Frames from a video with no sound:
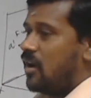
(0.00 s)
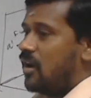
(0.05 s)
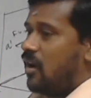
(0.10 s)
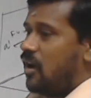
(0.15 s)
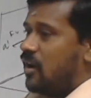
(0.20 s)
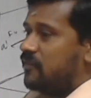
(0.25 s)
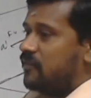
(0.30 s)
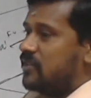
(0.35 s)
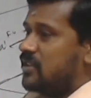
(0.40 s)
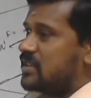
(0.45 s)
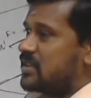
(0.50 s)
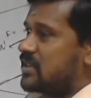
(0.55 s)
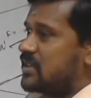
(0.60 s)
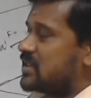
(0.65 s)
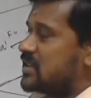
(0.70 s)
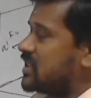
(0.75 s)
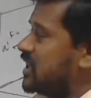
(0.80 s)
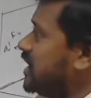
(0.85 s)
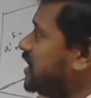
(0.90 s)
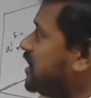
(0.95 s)
of this
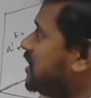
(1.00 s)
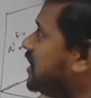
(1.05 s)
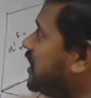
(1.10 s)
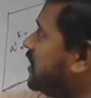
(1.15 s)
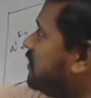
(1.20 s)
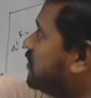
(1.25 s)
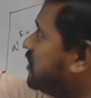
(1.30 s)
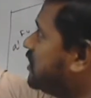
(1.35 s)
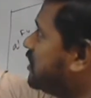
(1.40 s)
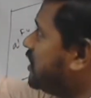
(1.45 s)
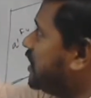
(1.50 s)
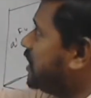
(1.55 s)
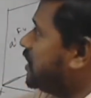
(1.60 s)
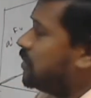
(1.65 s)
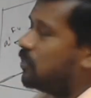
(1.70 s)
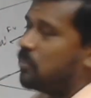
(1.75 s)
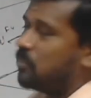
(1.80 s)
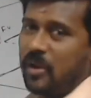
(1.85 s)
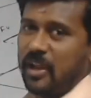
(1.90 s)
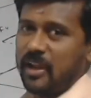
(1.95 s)
straight line with the
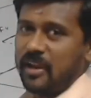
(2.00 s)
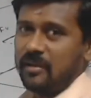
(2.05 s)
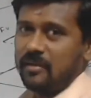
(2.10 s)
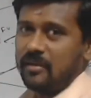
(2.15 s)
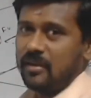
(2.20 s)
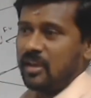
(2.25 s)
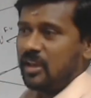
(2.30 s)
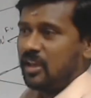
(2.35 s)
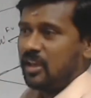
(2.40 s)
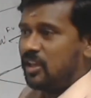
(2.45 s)
plane.